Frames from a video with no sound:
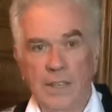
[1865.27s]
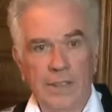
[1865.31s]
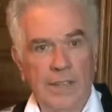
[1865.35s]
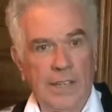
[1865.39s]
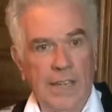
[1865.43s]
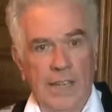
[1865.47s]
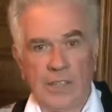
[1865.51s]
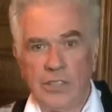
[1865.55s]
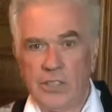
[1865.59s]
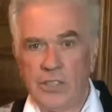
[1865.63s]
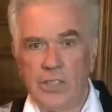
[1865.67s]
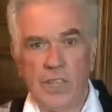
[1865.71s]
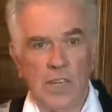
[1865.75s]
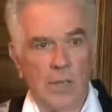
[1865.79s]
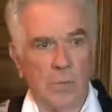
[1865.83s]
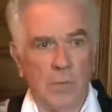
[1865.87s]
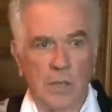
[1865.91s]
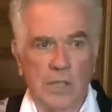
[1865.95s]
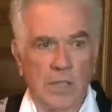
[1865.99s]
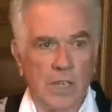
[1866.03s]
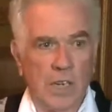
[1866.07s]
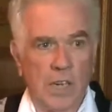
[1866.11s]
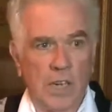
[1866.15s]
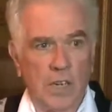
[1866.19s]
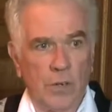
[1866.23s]
That's not
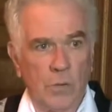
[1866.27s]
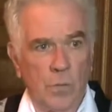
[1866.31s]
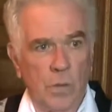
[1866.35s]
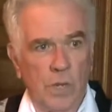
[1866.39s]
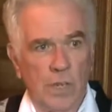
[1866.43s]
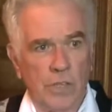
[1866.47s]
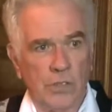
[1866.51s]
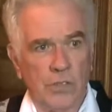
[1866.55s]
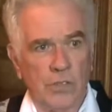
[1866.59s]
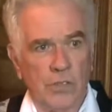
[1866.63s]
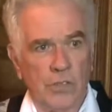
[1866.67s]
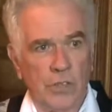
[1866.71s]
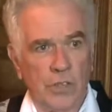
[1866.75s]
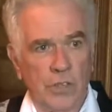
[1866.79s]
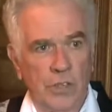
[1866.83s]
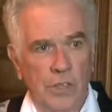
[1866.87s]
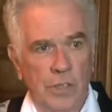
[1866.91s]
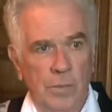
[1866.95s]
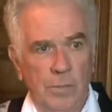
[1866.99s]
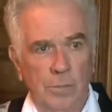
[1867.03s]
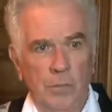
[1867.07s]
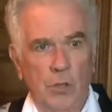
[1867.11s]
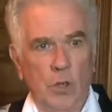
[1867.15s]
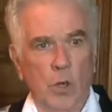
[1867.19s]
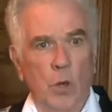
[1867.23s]
what God wants for
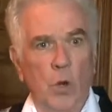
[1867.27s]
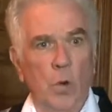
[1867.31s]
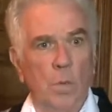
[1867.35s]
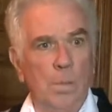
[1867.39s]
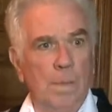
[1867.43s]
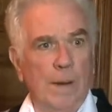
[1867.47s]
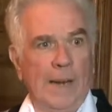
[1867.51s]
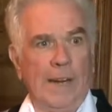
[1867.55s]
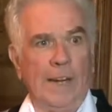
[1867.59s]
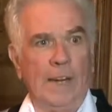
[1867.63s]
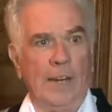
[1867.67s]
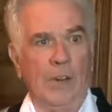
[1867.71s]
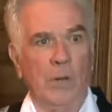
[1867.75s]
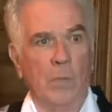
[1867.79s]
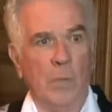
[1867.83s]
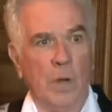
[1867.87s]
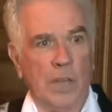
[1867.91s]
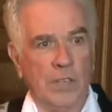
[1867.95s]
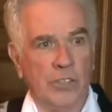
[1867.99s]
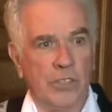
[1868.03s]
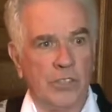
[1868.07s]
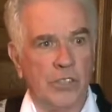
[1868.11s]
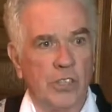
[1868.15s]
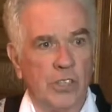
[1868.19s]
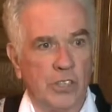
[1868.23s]
them. No parent
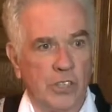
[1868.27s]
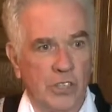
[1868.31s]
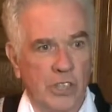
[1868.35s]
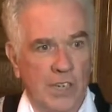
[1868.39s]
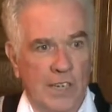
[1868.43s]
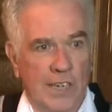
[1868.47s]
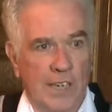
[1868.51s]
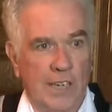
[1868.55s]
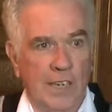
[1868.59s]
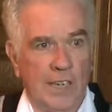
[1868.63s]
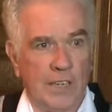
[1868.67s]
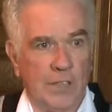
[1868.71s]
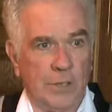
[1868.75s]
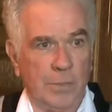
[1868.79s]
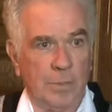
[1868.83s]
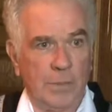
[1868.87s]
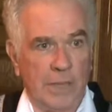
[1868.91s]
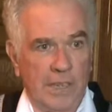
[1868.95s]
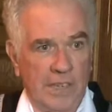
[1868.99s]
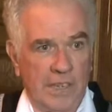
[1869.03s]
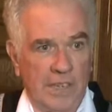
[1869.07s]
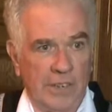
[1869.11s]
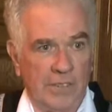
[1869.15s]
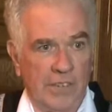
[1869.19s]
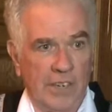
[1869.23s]
wants their child to
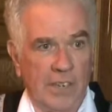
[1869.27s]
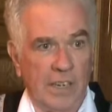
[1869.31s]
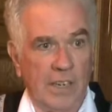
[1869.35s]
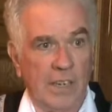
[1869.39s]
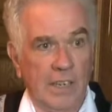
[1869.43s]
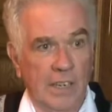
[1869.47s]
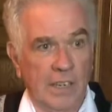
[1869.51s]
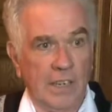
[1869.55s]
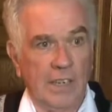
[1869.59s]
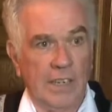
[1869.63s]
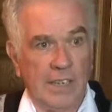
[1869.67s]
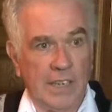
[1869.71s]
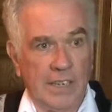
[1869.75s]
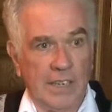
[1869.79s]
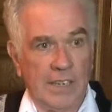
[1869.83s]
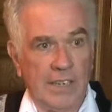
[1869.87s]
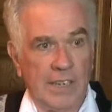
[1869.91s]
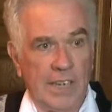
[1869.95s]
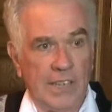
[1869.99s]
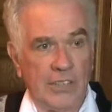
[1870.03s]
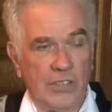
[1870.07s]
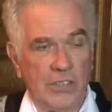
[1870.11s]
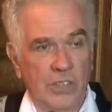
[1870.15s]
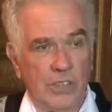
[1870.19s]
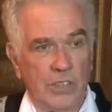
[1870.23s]
be living in
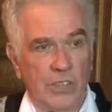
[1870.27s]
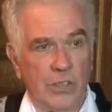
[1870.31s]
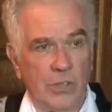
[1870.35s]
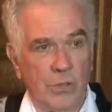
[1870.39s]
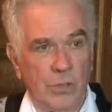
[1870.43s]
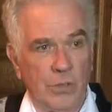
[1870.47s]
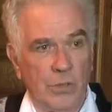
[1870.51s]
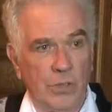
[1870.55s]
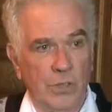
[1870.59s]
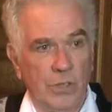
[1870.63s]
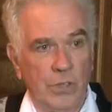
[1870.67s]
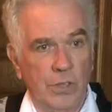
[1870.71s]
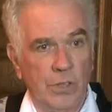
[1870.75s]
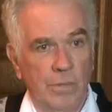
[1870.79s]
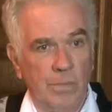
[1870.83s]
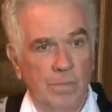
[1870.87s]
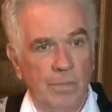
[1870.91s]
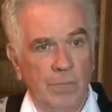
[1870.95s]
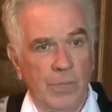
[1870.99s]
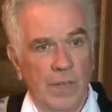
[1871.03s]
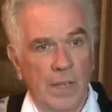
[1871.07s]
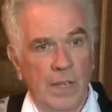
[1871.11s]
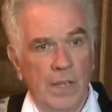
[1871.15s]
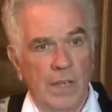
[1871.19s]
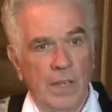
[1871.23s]
destitution.
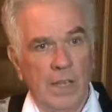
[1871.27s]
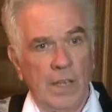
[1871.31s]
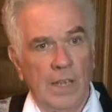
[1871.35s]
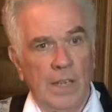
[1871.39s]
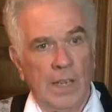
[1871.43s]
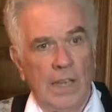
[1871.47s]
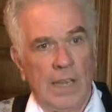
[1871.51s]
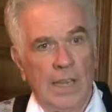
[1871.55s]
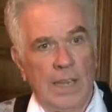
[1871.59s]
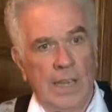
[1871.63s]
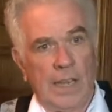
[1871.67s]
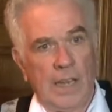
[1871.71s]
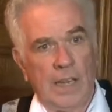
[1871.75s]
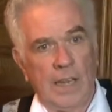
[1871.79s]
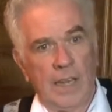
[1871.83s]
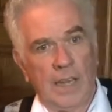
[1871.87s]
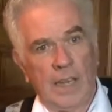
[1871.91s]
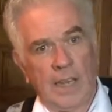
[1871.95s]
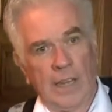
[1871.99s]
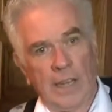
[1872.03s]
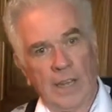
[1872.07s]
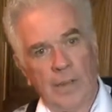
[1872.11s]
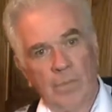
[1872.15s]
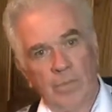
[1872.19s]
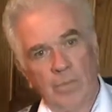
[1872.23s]

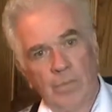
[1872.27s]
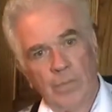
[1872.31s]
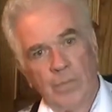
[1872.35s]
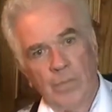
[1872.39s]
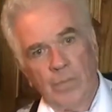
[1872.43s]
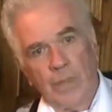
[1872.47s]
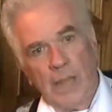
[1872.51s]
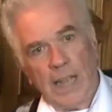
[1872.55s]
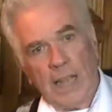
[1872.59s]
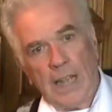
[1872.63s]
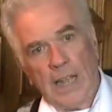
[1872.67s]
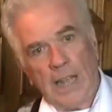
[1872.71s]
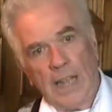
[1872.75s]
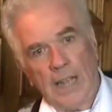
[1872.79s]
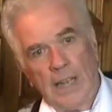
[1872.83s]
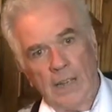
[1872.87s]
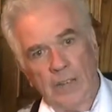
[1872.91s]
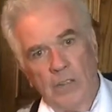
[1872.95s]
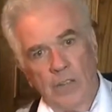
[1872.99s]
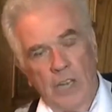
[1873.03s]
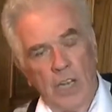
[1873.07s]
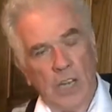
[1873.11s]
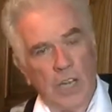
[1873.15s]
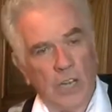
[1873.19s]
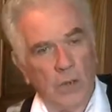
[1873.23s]
And
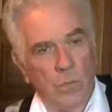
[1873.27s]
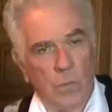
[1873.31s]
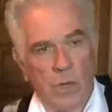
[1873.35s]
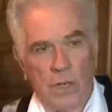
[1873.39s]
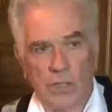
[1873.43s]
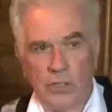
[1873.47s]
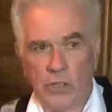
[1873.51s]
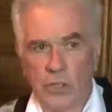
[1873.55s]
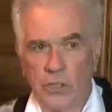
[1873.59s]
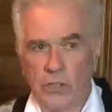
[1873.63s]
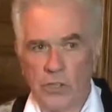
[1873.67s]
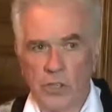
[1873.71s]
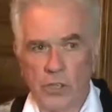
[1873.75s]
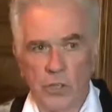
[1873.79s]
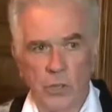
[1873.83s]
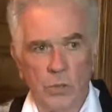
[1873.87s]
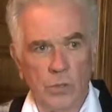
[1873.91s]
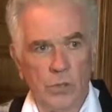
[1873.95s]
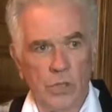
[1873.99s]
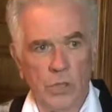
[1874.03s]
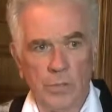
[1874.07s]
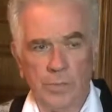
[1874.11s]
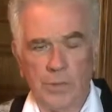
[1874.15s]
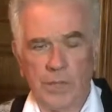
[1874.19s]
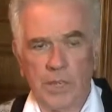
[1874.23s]
God wants us to do
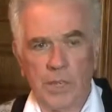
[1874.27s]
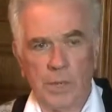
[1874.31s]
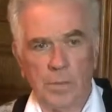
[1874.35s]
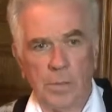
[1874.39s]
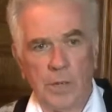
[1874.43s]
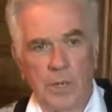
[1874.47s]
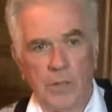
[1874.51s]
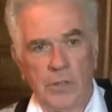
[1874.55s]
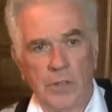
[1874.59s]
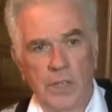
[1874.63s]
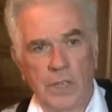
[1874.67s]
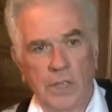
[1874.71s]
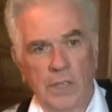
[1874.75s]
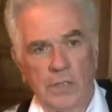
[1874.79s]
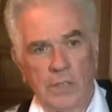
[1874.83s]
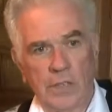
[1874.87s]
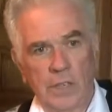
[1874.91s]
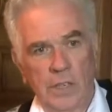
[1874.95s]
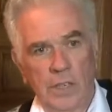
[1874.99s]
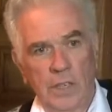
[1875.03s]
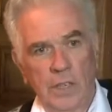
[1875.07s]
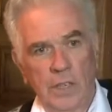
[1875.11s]
something about that.